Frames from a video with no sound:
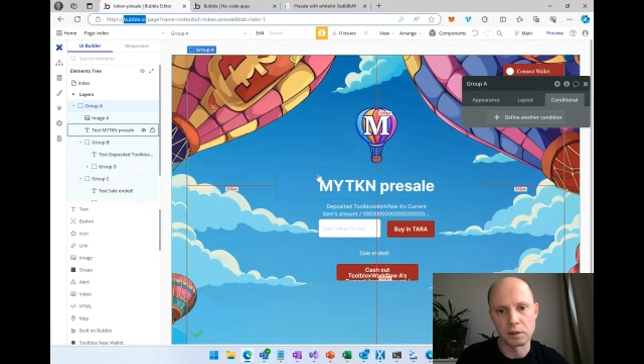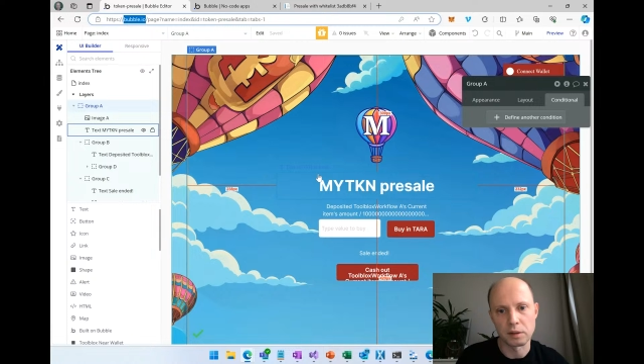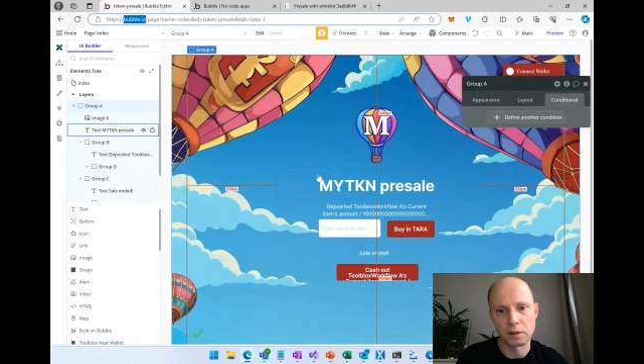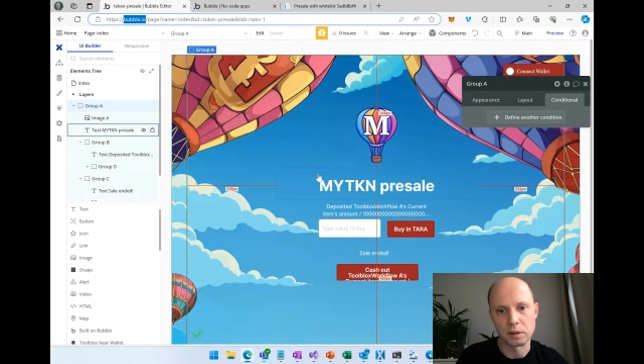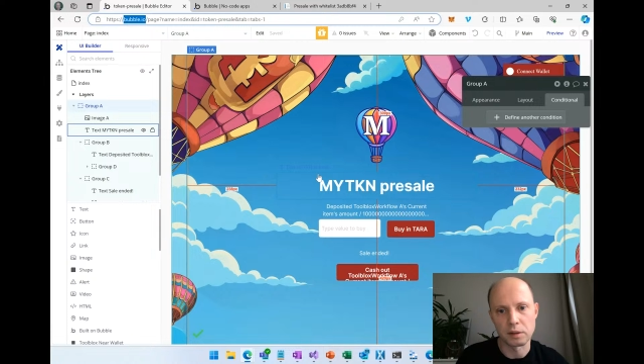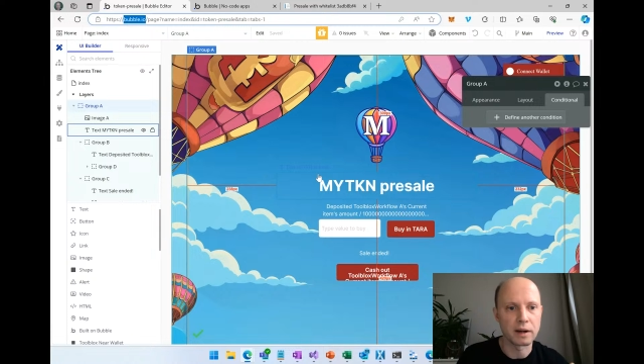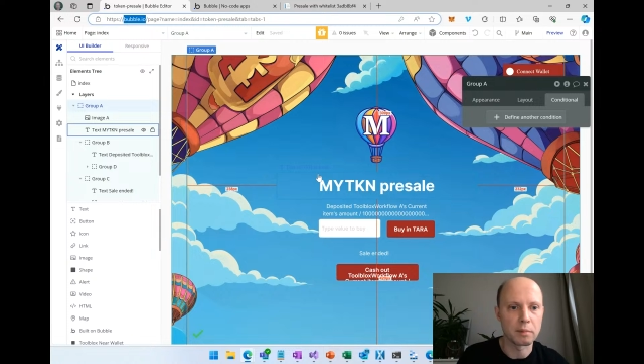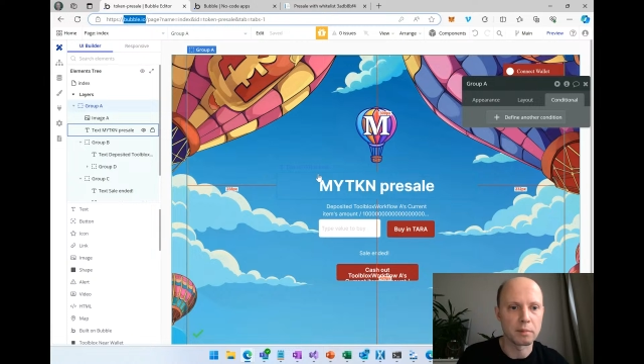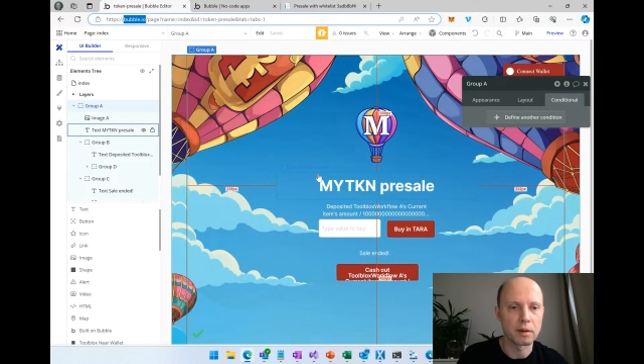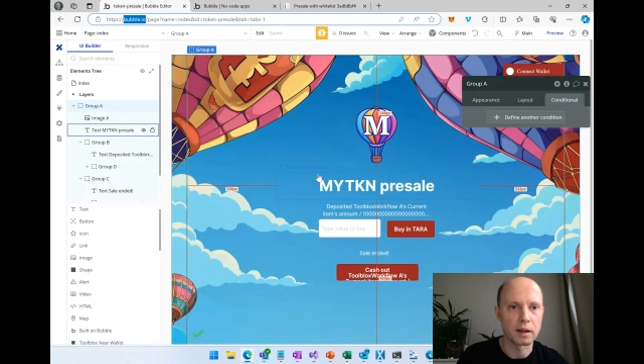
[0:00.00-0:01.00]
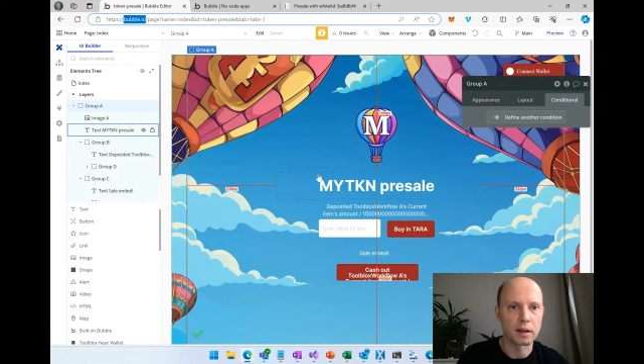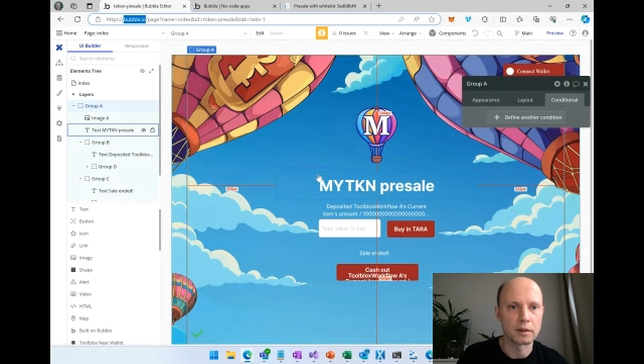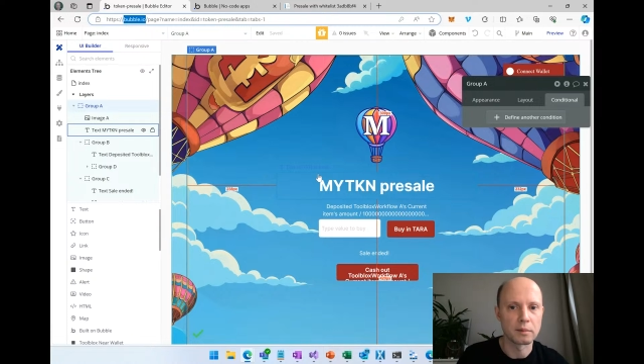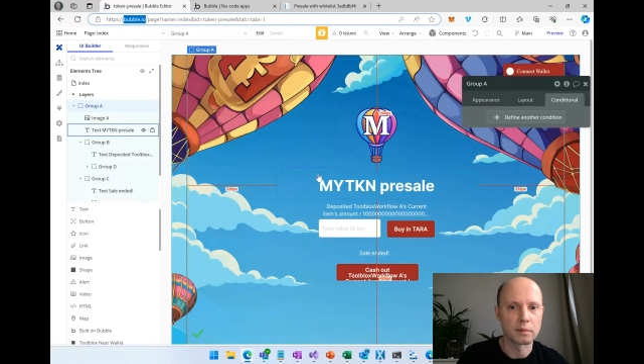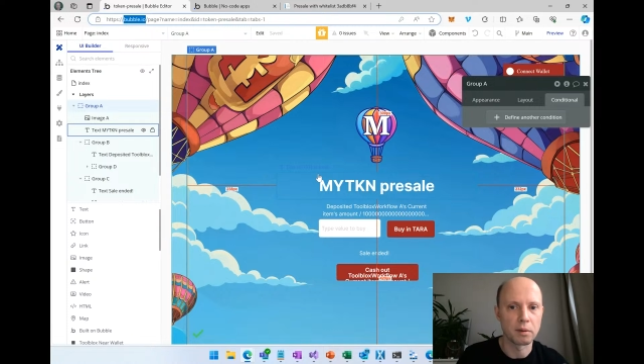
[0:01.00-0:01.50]
but we provide
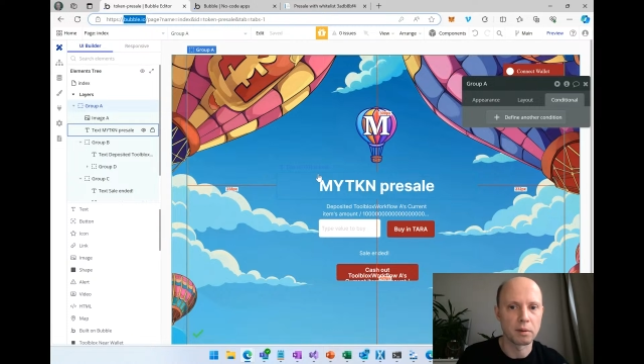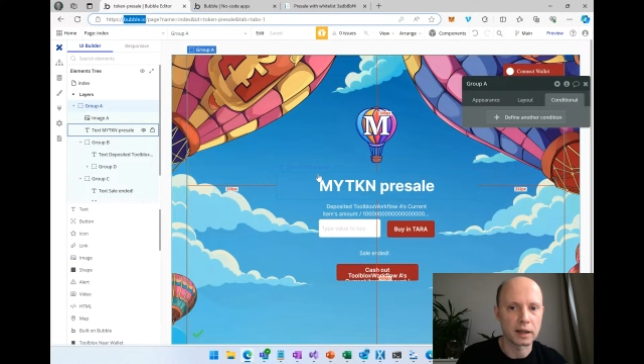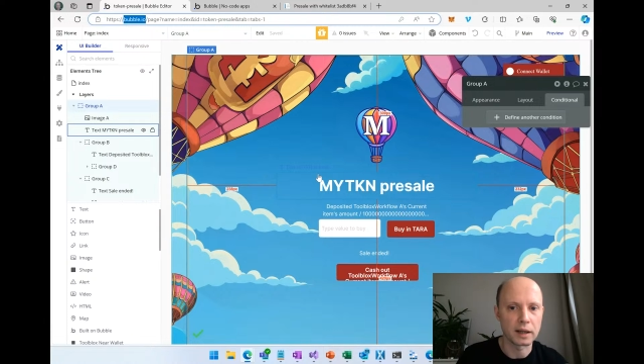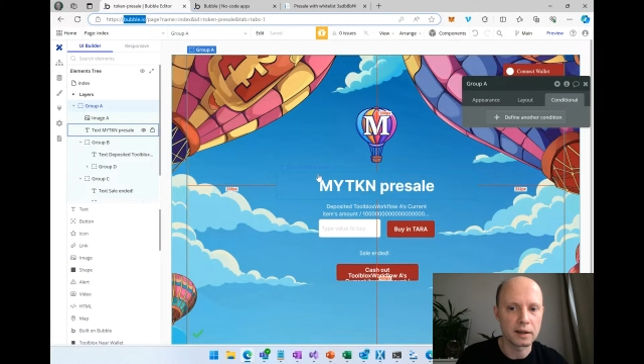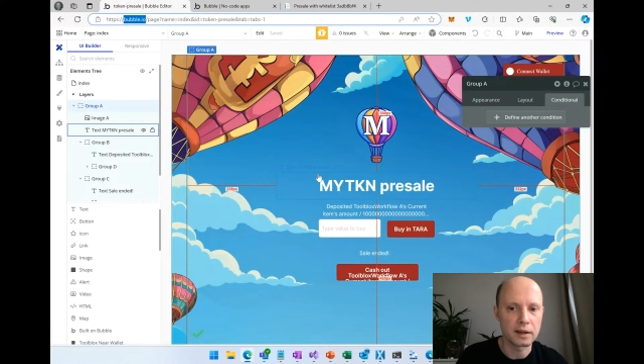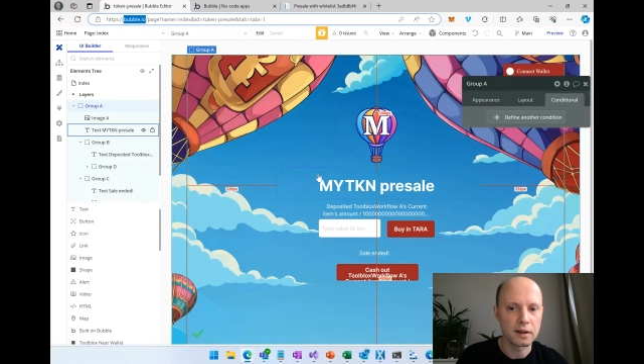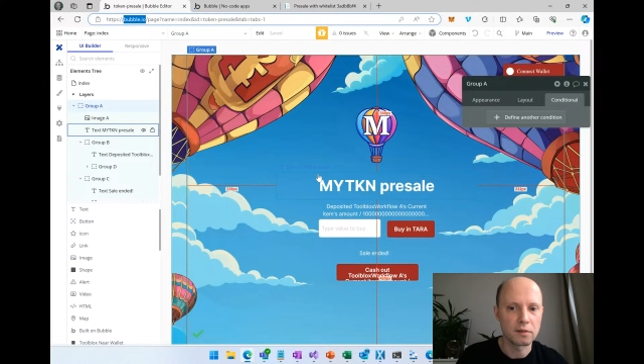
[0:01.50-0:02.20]
a plugin